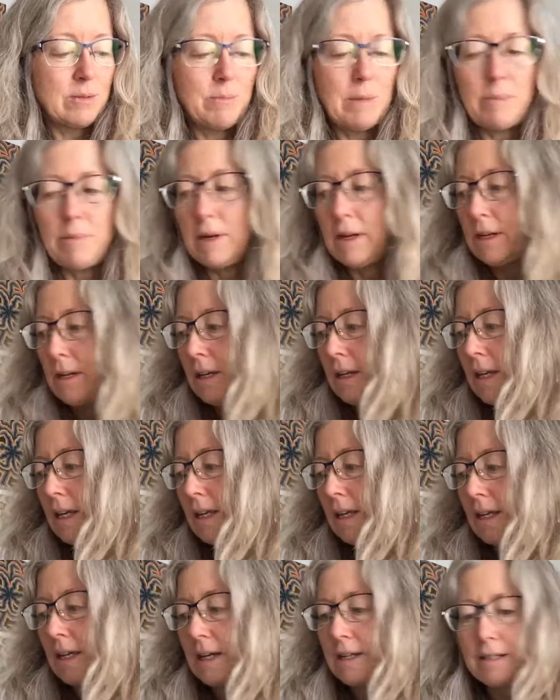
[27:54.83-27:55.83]
Maybe I could get
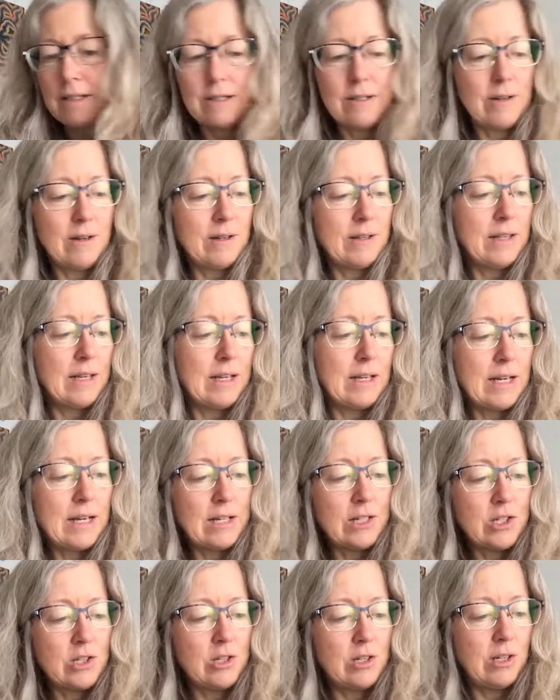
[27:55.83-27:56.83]
a guest on that
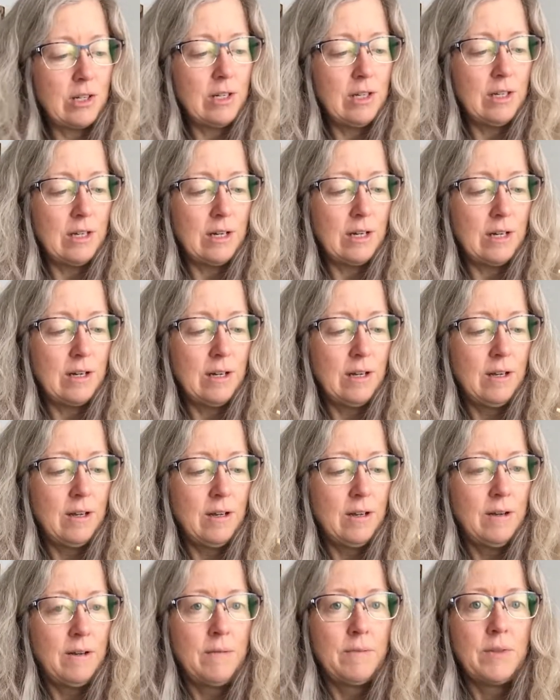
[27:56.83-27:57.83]
actually
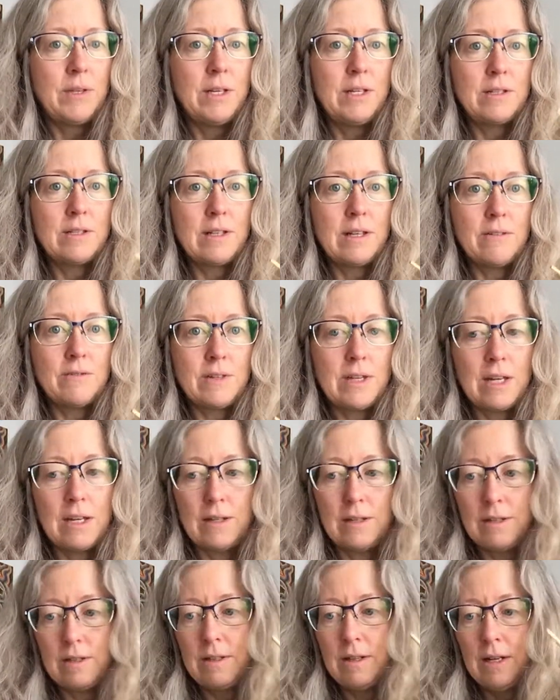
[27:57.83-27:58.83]
is
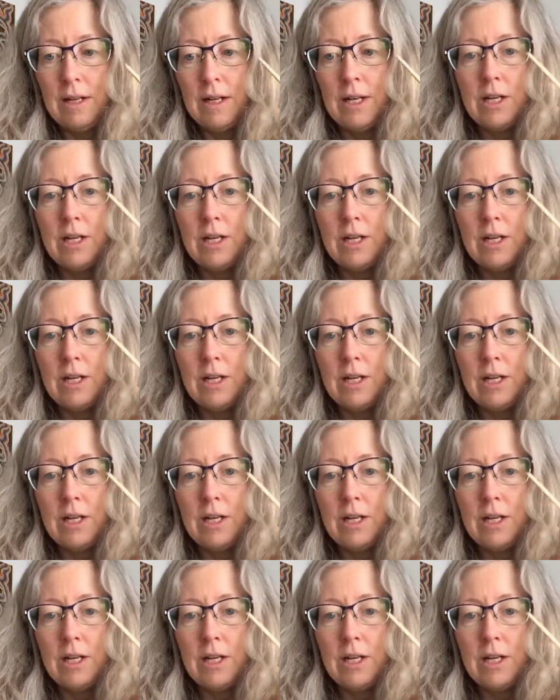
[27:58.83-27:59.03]
left-handed.